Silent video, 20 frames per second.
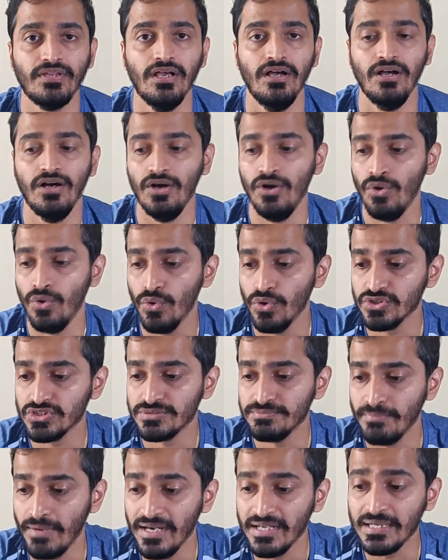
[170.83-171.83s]

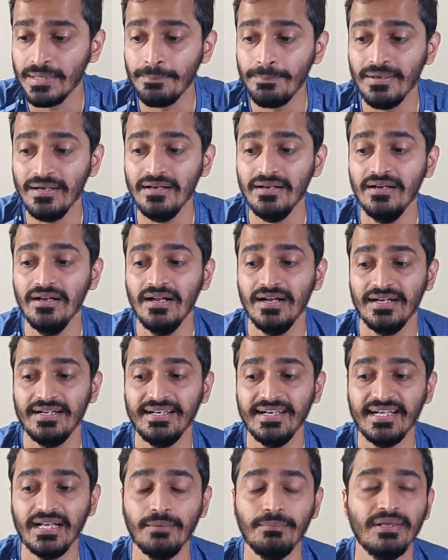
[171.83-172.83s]
host multiple
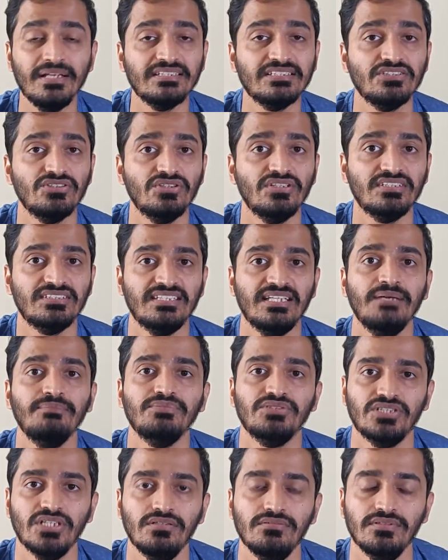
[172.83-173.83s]
databases on the
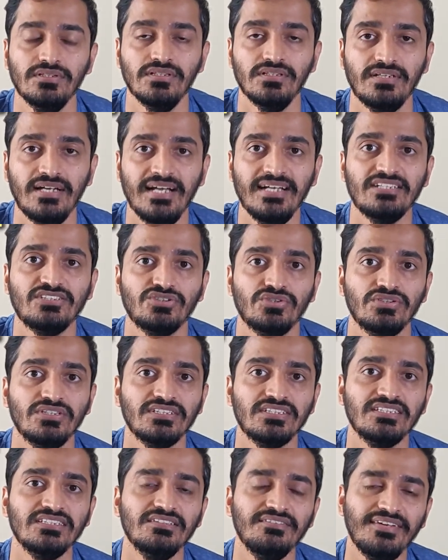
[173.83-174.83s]
same server, right? So
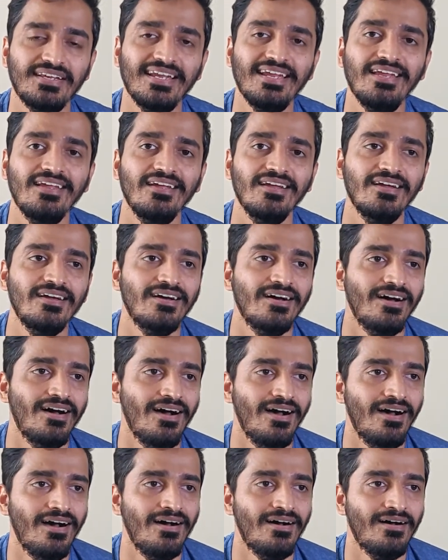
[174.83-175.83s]
this is a very
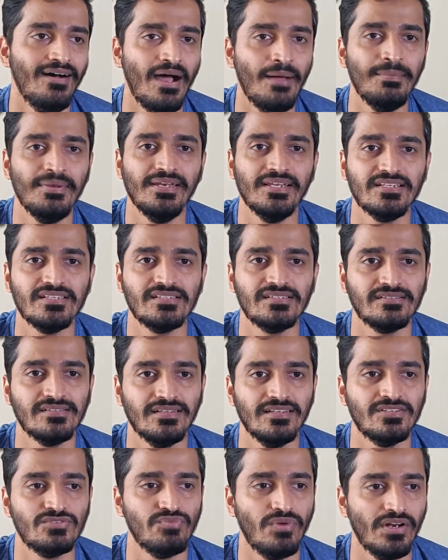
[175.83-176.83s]

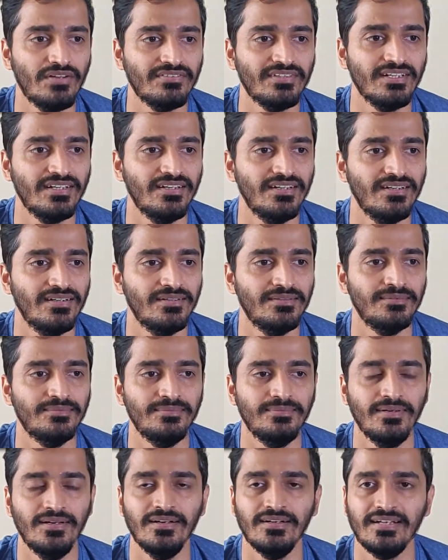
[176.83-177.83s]
it's one of
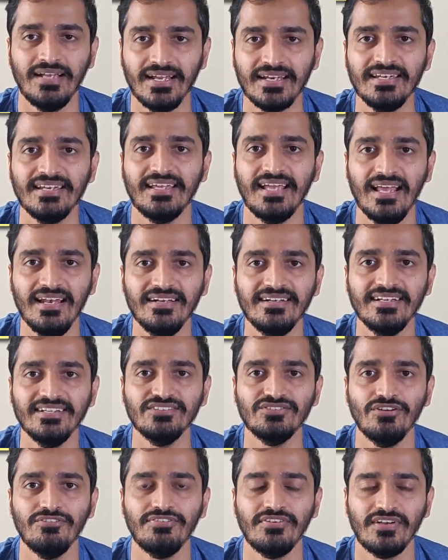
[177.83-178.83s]
the
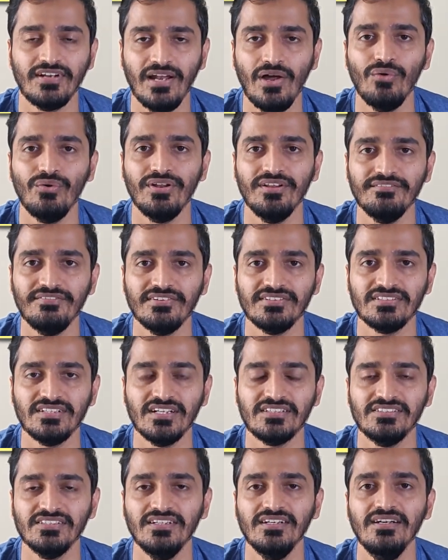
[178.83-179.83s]
technicalities of a cloud
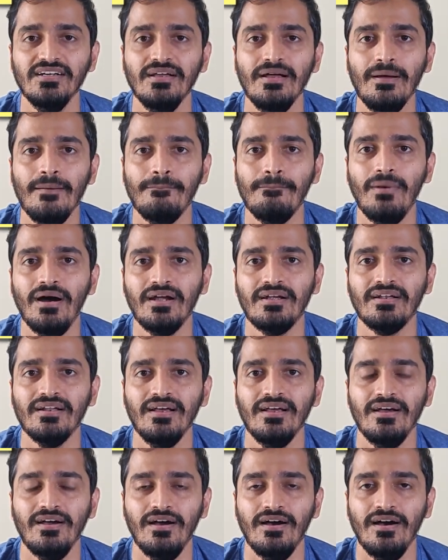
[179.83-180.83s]
infrastructure,
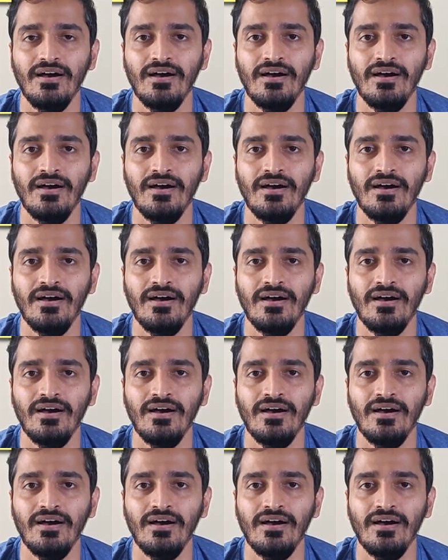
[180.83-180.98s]
but